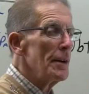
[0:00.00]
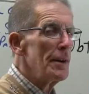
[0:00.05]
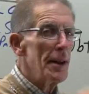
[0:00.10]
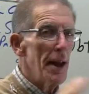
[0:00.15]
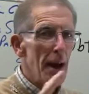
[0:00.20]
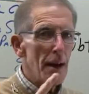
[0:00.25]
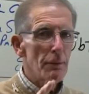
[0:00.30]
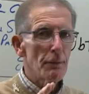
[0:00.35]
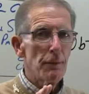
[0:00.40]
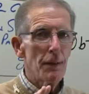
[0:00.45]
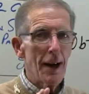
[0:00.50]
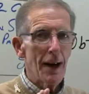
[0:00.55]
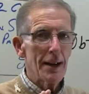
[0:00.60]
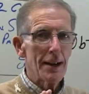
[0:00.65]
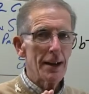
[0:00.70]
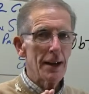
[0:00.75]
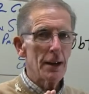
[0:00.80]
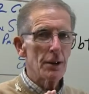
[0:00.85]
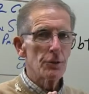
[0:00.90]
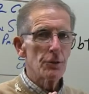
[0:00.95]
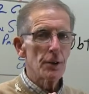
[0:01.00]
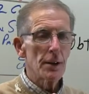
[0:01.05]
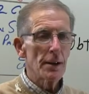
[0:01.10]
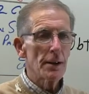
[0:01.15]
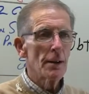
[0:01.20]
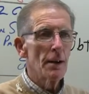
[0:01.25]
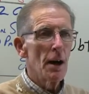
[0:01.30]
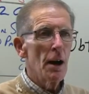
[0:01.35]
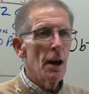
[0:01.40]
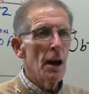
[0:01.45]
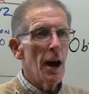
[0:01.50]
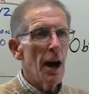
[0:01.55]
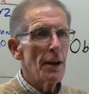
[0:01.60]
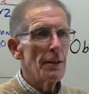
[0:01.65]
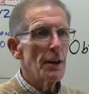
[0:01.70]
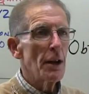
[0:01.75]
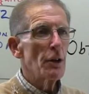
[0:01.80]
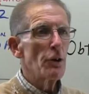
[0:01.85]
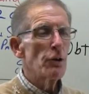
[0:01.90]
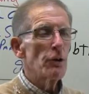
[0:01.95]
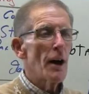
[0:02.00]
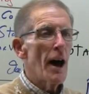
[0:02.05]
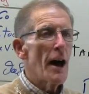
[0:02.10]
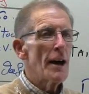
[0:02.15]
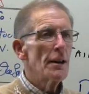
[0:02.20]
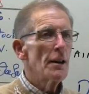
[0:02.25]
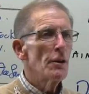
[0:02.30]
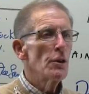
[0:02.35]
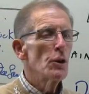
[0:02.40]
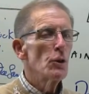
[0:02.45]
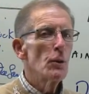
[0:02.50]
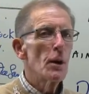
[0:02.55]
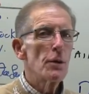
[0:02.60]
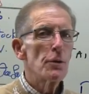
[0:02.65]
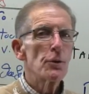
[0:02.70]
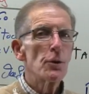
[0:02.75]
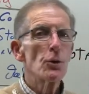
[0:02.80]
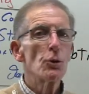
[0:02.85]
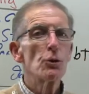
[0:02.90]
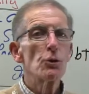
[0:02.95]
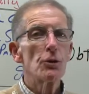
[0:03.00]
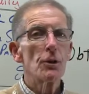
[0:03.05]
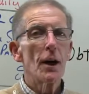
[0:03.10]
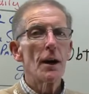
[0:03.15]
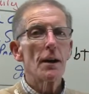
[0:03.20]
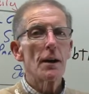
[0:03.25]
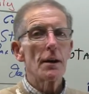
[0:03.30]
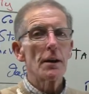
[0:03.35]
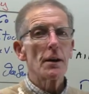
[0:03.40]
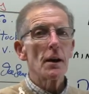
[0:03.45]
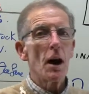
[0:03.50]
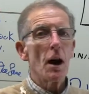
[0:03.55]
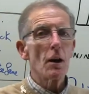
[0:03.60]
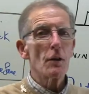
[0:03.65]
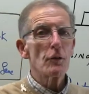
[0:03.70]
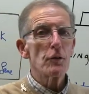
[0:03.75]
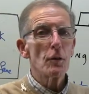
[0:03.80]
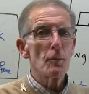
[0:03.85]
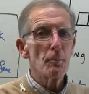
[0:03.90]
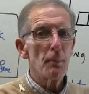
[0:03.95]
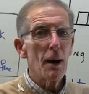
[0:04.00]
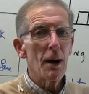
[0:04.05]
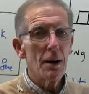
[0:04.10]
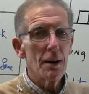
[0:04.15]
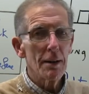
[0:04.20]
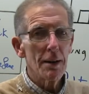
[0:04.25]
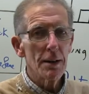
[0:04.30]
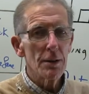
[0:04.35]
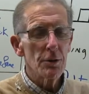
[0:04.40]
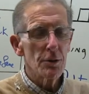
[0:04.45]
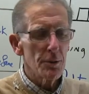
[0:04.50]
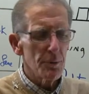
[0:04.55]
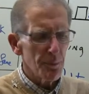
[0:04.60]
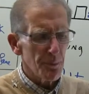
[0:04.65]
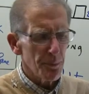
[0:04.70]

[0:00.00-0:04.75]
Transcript: debt financing, and they decided to do it through selling of bonds.